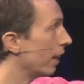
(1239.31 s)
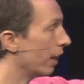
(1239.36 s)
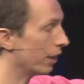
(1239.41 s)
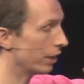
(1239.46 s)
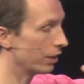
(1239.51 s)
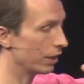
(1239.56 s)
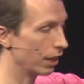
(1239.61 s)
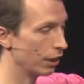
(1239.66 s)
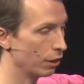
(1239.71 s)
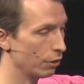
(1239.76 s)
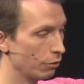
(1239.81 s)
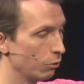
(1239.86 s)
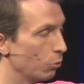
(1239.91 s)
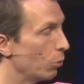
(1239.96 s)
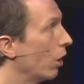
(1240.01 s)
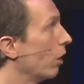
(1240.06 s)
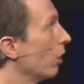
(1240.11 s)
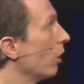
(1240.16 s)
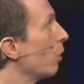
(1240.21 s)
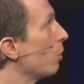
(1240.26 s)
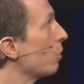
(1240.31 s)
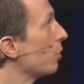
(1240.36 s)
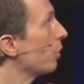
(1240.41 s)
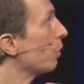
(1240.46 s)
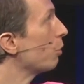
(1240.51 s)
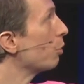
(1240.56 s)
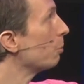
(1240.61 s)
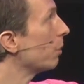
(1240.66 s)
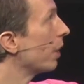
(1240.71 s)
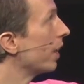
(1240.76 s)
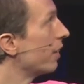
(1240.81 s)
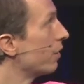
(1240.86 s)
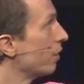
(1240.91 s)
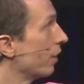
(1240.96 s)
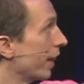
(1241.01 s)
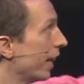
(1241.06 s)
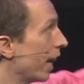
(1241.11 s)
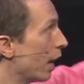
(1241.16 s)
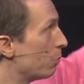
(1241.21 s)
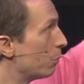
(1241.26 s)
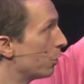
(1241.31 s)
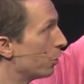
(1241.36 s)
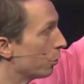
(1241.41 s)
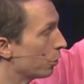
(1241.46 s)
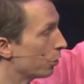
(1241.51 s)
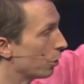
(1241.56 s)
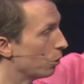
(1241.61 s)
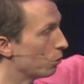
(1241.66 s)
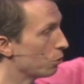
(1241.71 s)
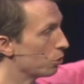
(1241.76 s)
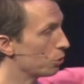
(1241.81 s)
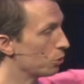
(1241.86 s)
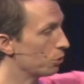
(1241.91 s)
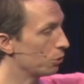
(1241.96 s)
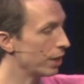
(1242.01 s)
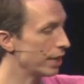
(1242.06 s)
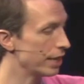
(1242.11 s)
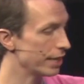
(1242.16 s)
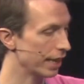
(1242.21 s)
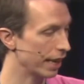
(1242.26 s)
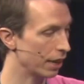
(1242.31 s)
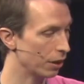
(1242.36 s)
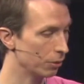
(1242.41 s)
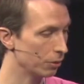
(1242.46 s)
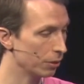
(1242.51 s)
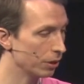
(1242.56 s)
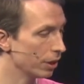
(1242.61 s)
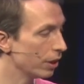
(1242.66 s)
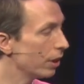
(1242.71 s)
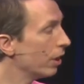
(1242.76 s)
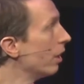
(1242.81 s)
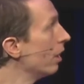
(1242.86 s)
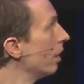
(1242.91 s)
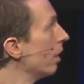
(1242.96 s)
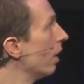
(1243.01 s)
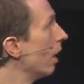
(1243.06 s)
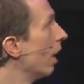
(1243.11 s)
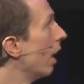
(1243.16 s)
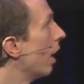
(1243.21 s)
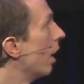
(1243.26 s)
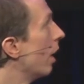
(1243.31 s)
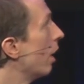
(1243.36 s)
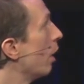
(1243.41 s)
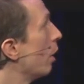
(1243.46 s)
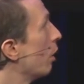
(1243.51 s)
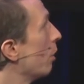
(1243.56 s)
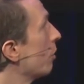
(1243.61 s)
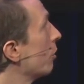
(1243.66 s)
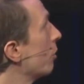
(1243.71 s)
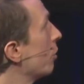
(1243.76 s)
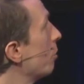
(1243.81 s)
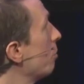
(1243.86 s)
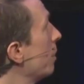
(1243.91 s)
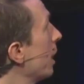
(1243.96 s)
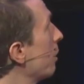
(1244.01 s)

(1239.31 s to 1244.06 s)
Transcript: and it's kind of got loads of those planes, and the camera just goes straight down. To be